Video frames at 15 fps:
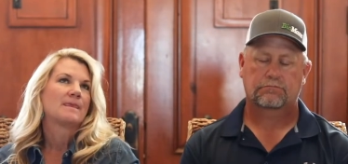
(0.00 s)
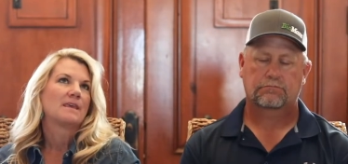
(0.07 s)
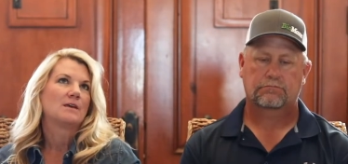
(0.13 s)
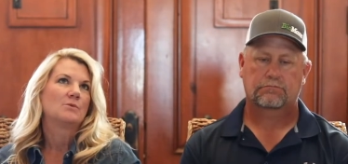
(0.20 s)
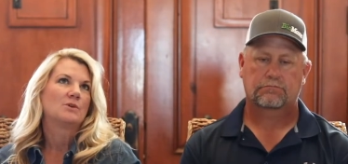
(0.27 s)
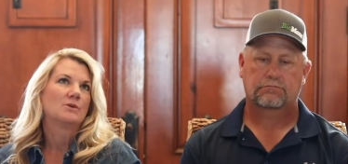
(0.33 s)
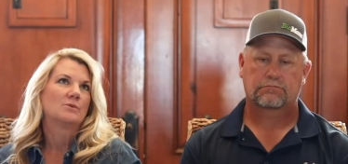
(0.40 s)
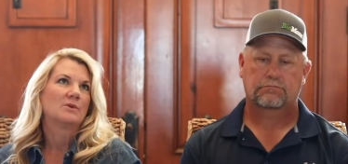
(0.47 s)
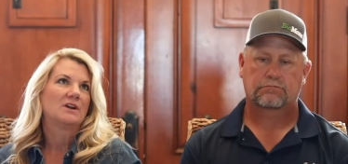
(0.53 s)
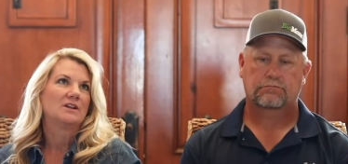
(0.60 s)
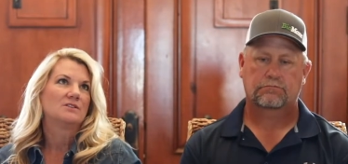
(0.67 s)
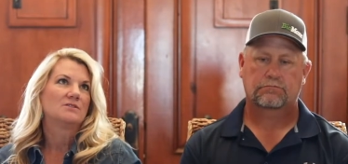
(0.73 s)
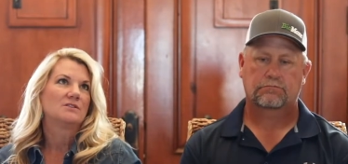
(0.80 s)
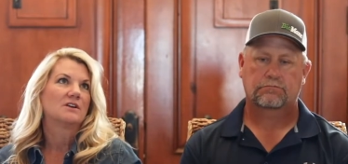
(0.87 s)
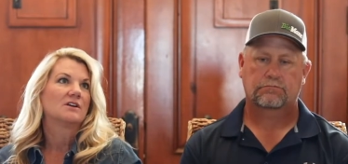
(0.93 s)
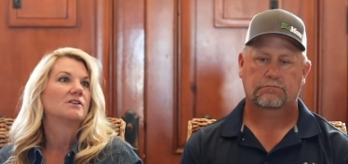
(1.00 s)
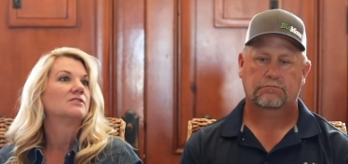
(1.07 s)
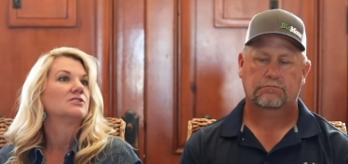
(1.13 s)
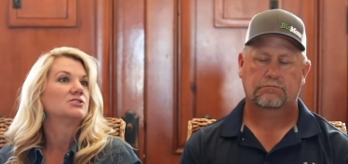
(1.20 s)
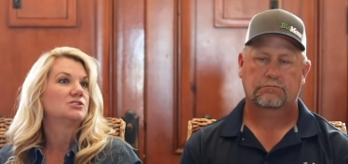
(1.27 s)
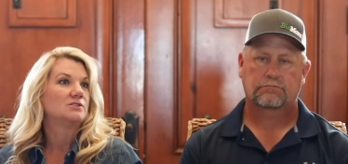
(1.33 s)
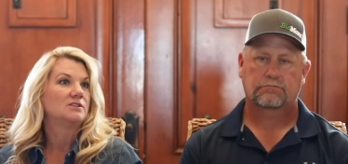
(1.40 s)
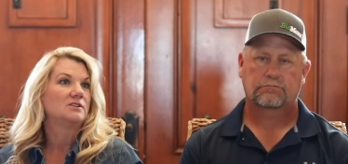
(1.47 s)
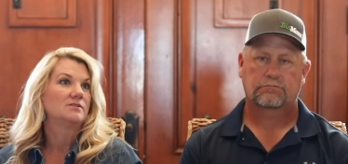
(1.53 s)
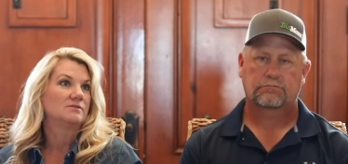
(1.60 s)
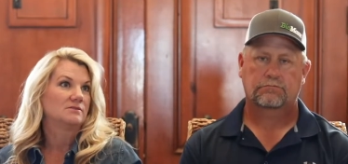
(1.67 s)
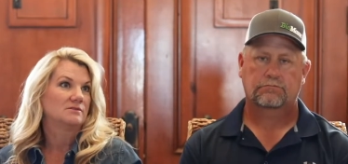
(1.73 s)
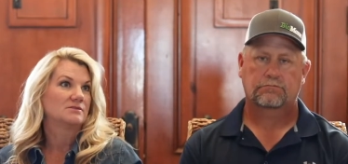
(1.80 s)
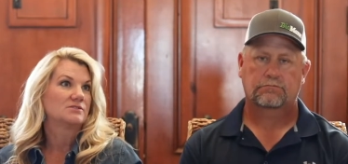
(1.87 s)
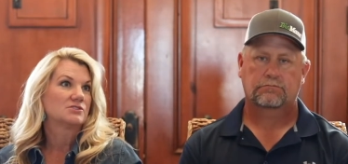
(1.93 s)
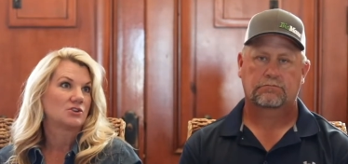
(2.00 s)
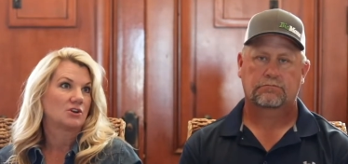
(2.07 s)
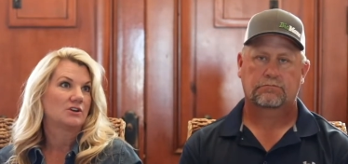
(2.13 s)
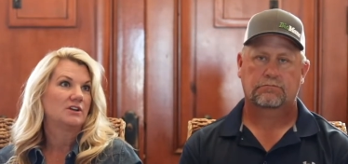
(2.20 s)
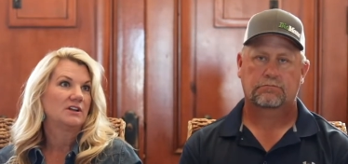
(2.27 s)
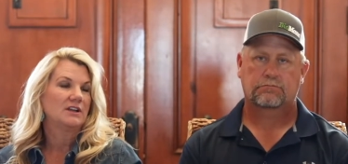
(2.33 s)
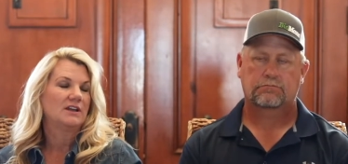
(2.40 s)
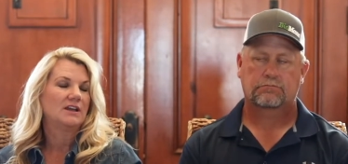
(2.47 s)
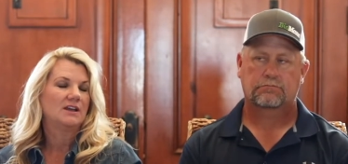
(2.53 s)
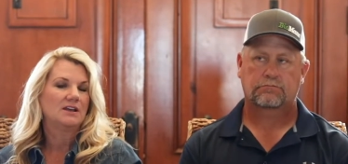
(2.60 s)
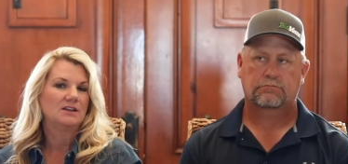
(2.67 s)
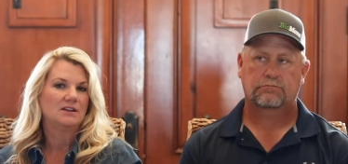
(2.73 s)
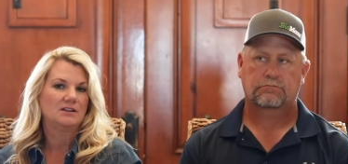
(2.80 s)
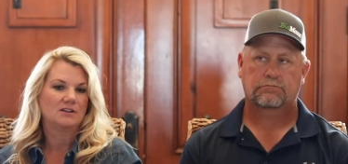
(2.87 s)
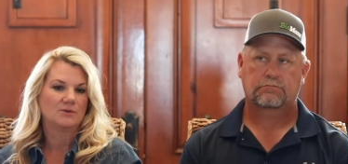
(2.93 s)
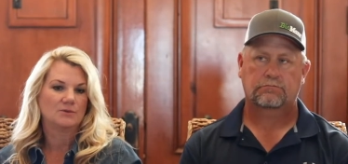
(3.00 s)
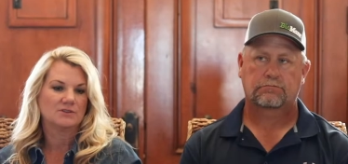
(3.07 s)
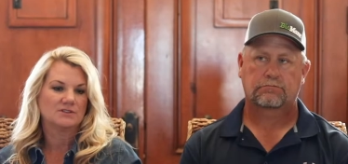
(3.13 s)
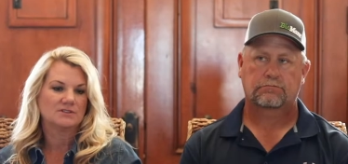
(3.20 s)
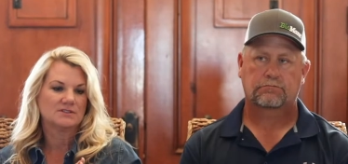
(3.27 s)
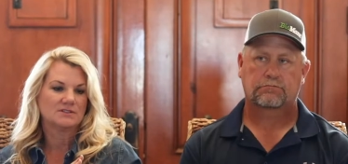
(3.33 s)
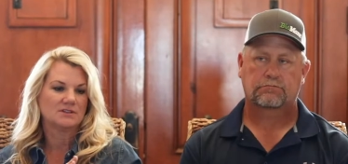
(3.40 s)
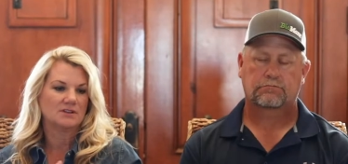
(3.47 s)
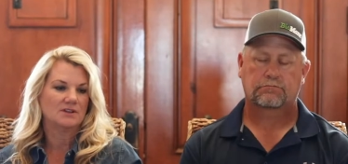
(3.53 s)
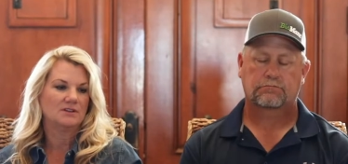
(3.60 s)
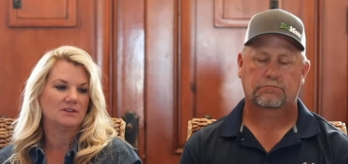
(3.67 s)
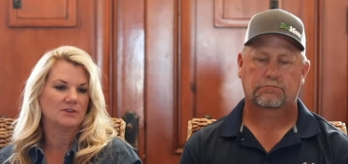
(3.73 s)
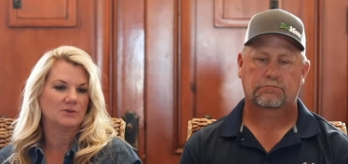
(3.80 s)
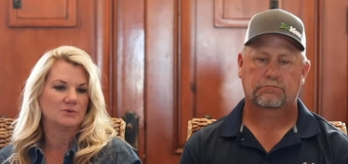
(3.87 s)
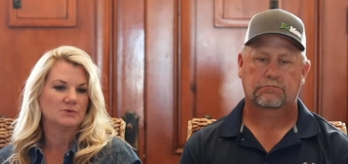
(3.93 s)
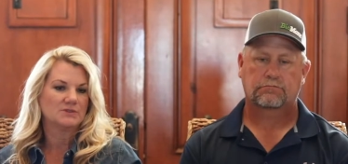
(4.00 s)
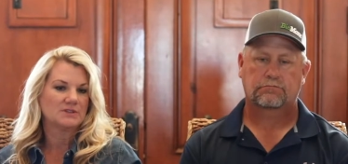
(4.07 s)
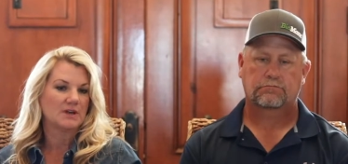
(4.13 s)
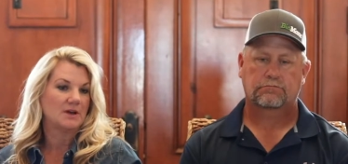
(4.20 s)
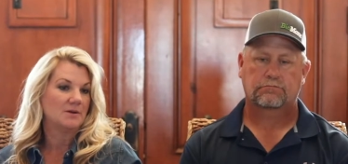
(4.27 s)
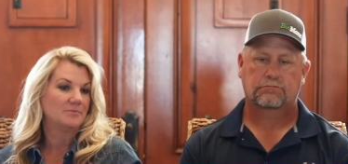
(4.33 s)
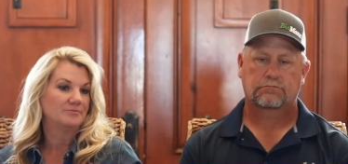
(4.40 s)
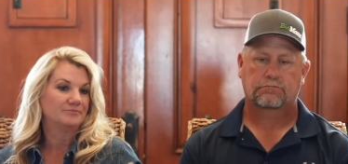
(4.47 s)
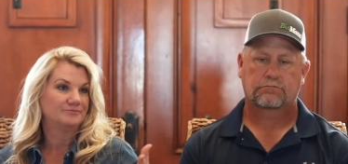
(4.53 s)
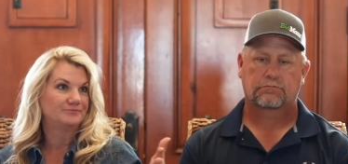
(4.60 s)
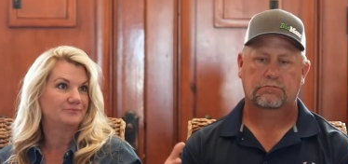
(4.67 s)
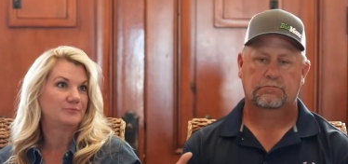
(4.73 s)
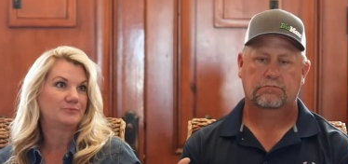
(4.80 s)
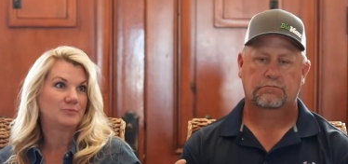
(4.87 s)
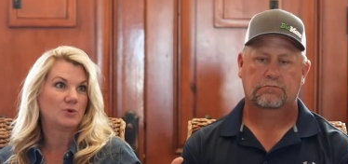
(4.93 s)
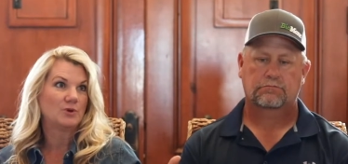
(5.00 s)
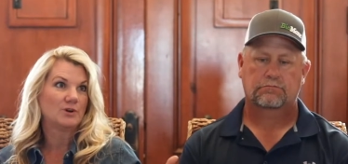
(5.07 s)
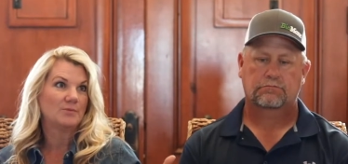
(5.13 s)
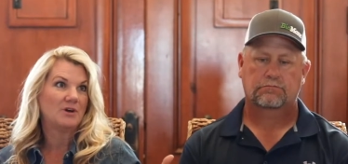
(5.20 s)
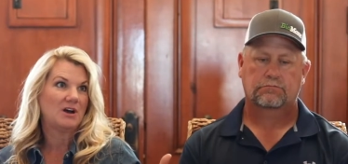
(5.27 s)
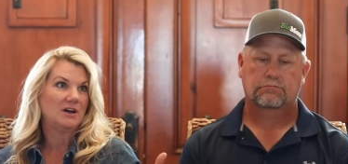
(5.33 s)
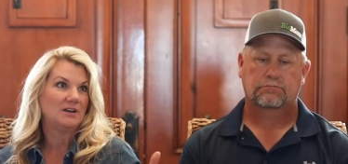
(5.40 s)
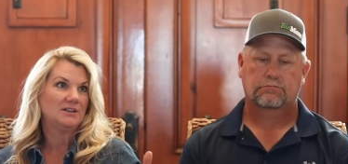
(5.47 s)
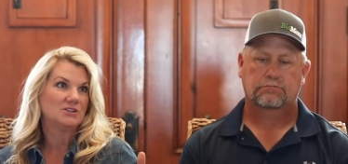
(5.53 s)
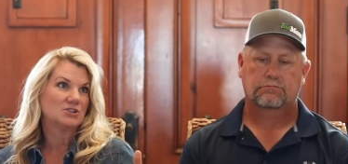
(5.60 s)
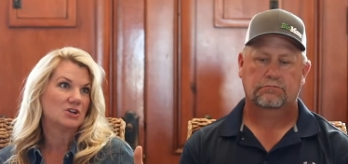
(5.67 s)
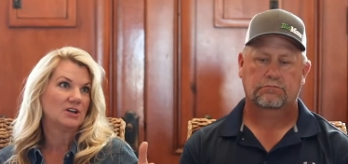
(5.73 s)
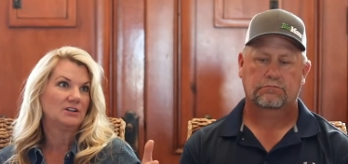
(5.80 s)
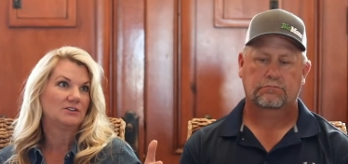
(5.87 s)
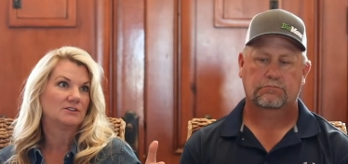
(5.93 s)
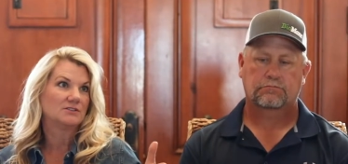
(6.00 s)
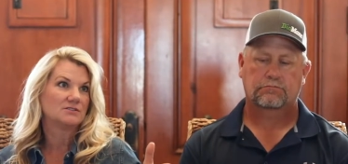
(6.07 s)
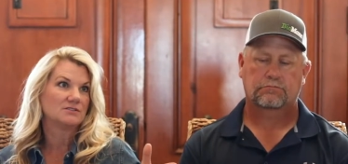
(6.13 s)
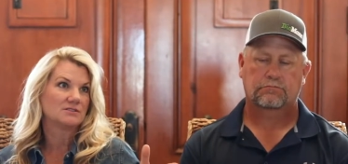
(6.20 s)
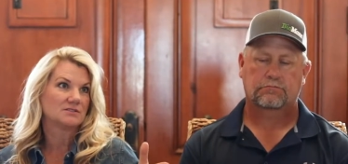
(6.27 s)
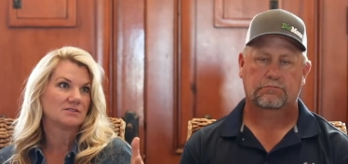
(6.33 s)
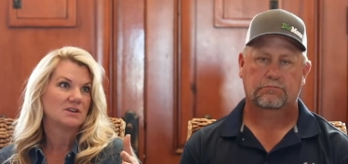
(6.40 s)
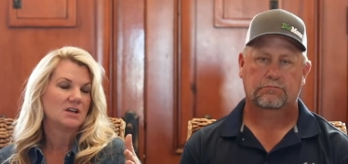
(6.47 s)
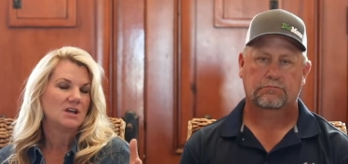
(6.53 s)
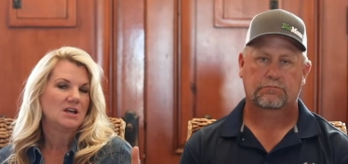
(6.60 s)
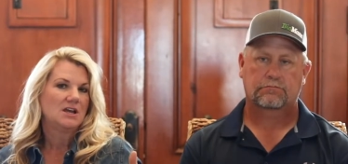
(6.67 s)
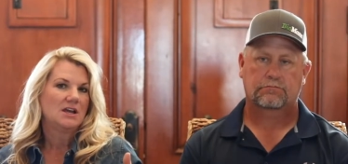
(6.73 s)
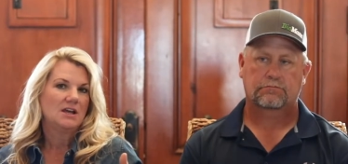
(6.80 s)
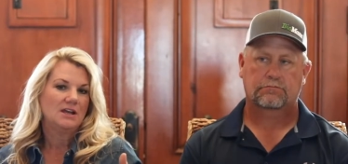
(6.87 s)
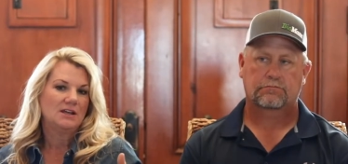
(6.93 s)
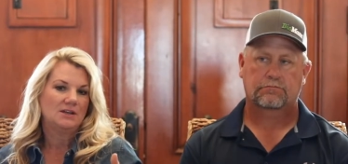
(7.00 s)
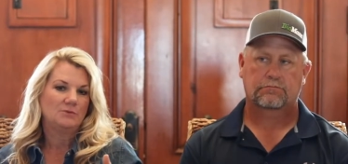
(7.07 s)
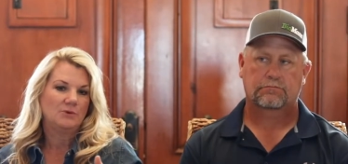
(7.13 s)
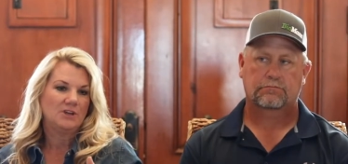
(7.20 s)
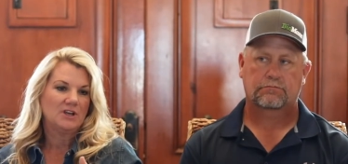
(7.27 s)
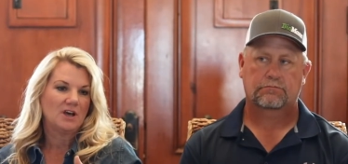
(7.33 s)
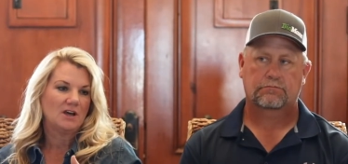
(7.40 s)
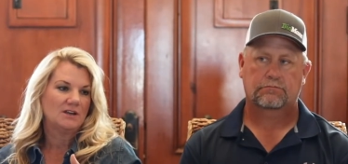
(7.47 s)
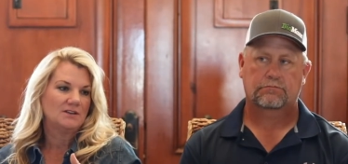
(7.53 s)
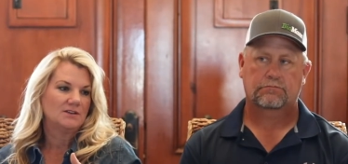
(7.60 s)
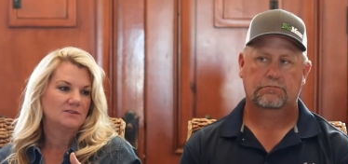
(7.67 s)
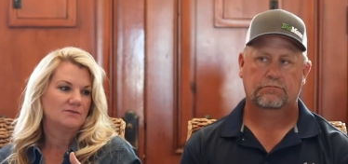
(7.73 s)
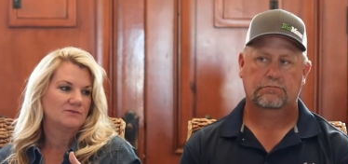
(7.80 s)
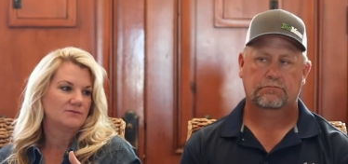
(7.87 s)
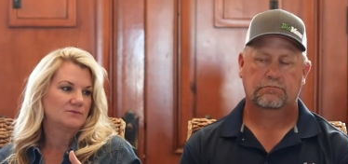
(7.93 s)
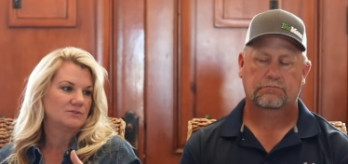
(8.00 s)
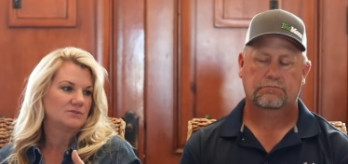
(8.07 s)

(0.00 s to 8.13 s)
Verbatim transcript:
Speaker 1: and we were running through there, and the shooting started again, and there was those um, porta potty trailers, and we kind of